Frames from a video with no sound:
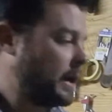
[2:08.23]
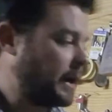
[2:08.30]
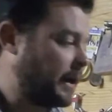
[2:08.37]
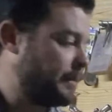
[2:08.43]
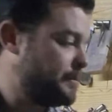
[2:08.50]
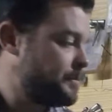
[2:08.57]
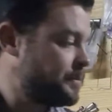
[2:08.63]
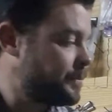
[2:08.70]

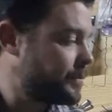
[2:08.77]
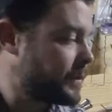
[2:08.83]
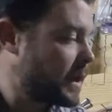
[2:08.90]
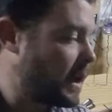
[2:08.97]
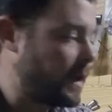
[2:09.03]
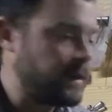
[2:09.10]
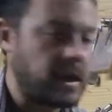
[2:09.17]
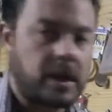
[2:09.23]
And
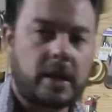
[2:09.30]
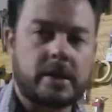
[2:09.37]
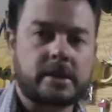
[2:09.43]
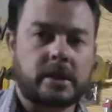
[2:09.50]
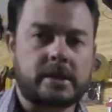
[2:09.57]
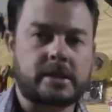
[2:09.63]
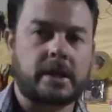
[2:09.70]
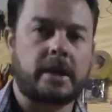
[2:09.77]
then,
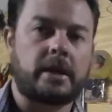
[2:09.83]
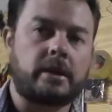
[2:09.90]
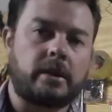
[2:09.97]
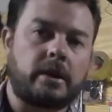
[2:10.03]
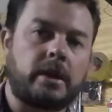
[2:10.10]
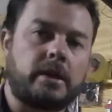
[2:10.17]
as I say,